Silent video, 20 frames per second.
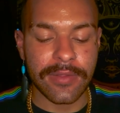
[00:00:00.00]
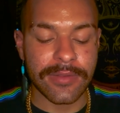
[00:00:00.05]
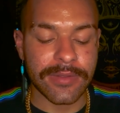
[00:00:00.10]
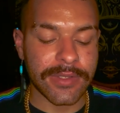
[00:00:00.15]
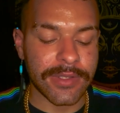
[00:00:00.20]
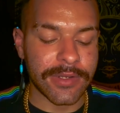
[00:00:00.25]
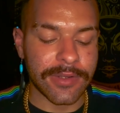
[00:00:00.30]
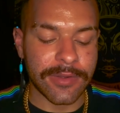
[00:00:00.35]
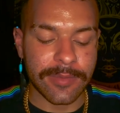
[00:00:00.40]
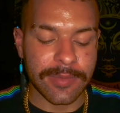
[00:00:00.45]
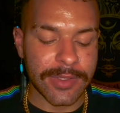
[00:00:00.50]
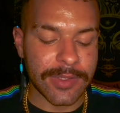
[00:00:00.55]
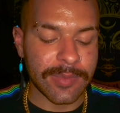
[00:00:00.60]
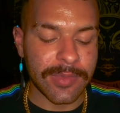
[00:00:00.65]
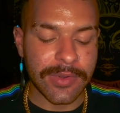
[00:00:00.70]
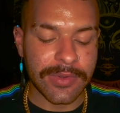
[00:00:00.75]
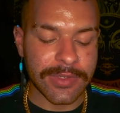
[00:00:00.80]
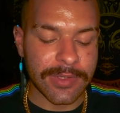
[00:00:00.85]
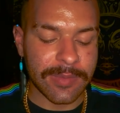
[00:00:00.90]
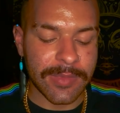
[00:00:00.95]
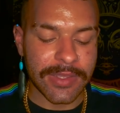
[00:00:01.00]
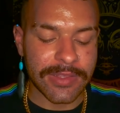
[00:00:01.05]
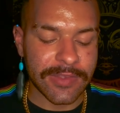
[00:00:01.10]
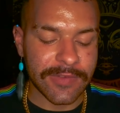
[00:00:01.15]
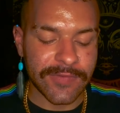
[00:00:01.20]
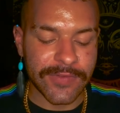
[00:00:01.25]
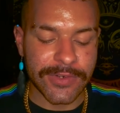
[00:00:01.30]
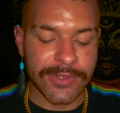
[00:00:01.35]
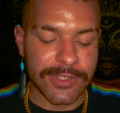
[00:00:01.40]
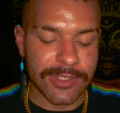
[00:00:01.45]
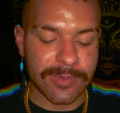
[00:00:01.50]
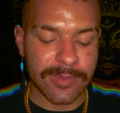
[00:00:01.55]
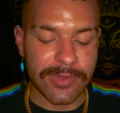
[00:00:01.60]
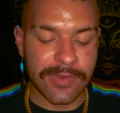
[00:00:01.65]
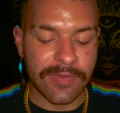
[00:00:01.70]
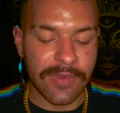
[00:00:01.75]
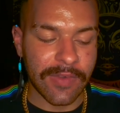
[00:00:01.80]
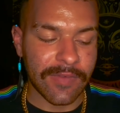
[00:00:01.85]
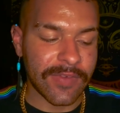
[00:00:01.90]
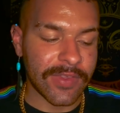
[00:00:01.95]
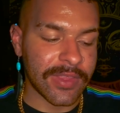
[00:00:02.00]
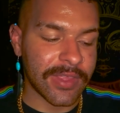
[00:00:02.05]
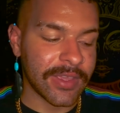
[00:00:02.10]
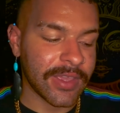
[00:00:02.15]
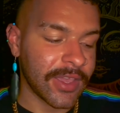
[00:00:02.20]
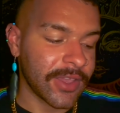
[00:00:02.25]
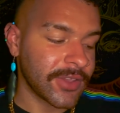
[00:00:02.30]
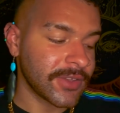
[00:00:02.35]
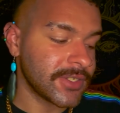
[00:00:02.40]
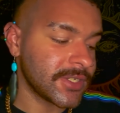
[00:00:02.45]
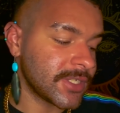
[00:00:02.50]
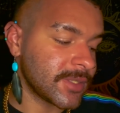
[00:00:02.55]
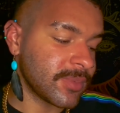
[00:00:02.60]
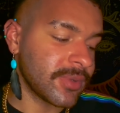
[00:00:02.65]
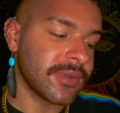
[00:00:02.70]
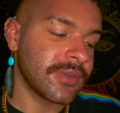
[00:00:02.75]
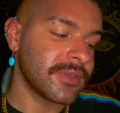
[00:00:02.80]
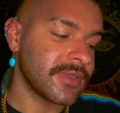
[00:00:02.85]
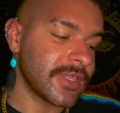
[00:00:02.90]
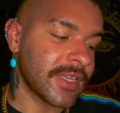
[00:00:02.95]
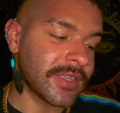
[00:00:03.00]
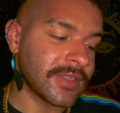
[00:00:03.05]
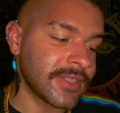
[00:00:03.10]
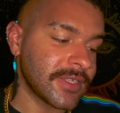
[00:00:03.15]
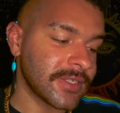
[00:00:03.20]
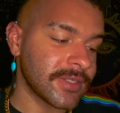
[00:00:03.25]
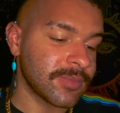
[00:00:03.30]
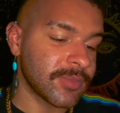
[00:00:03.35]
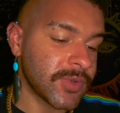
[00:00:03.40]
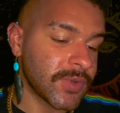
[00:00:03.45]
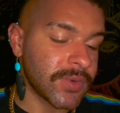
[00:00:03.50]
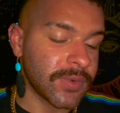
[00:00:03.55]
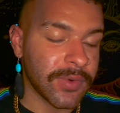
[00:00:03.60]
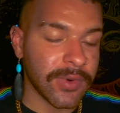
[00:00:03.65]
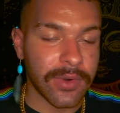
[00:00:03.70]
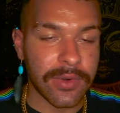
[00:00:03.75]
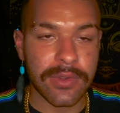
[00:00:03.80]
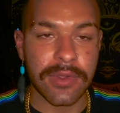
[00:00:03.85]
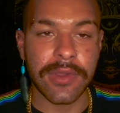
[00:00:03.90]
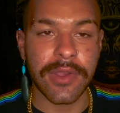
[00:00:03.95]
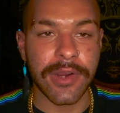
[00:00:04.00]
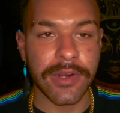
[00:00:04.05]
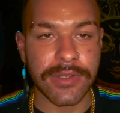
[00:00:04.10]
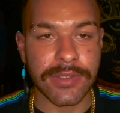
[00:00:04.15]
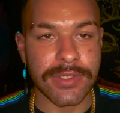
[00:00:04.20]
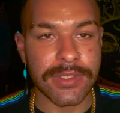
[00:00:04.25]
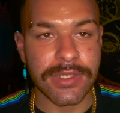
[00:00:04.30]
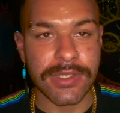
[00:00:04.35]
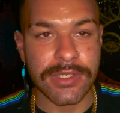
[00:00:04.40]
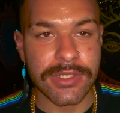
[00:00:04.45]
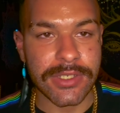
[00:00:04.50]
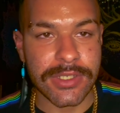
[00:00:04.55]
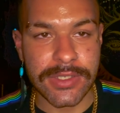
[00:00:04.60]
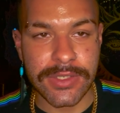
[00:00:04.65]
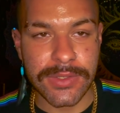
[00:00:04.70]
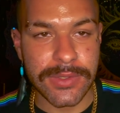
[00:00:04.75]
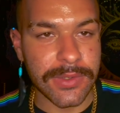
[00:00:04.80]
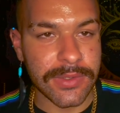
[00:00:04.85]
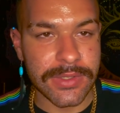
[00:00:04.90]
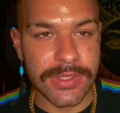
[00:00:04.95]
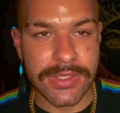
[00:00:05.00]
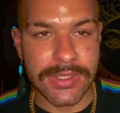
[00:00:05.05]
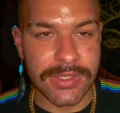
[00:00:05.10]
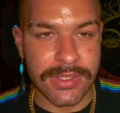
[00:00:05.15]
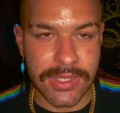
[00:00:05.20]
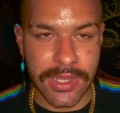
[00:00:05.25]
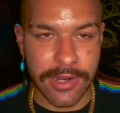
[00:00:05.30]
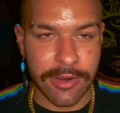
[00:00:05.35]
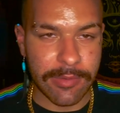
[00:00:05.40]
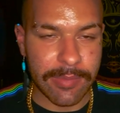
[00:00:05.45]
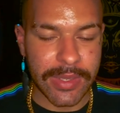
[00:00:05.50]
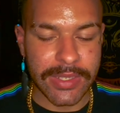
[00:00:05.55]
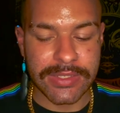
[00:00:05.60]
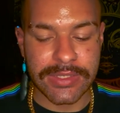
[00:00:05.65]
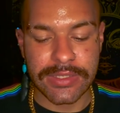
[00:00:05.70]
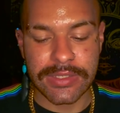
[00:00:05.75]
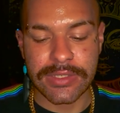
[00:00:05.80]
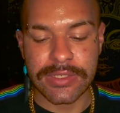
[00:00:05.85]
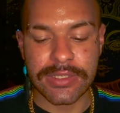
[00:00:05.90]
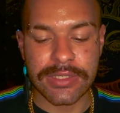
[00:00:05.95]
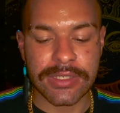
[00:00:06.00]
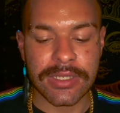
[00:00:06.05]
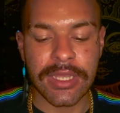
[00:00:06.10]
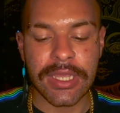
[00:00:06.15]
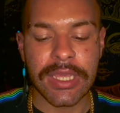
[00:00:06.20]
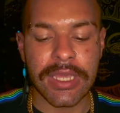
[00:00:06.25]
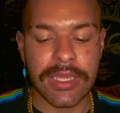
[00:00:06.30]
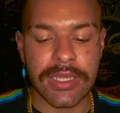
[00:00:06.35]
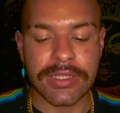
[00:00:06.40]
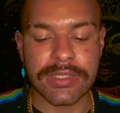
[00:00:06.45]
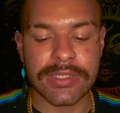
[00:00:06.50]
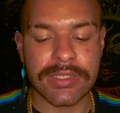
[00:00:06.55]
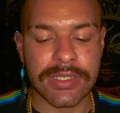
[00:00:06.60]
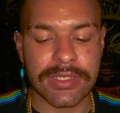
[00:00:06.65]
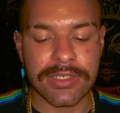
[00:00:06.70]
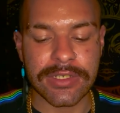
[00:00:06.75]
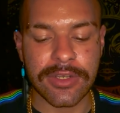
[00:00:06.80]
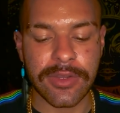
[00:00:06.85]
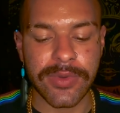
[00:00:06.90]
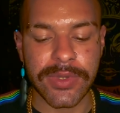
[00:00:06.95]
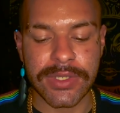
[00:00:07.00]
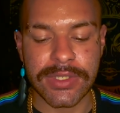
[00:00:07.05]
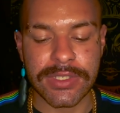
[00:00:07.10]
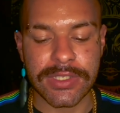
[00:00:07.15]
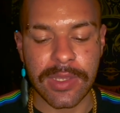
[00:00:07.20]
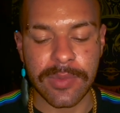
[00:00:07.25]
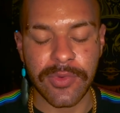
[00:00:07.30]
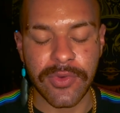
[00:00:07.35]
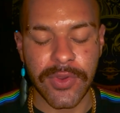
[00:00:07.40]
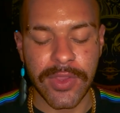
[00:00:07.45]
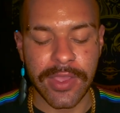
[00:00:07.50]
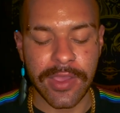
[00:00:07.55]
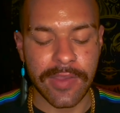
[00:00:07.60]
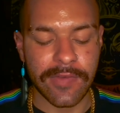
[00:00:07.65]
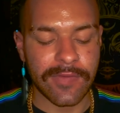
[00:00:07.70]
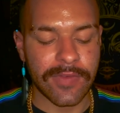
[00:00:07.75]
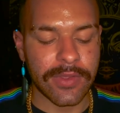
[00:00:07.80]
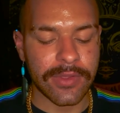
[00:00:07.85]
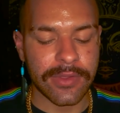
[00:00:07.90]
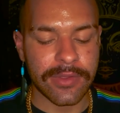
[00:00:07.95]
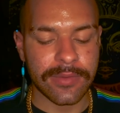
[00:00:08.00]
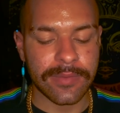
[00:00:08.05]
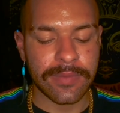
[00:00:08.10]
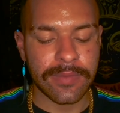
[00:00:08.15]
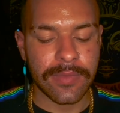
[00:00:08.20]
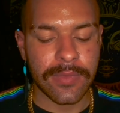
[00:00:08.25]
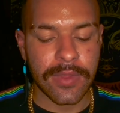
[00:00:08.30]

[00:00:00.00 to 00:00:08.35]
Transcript: You know, be bold and make the first move. I feel like I could just pull, like, these moon oracle cards could have just told this entire message in such a quick summary, I feel.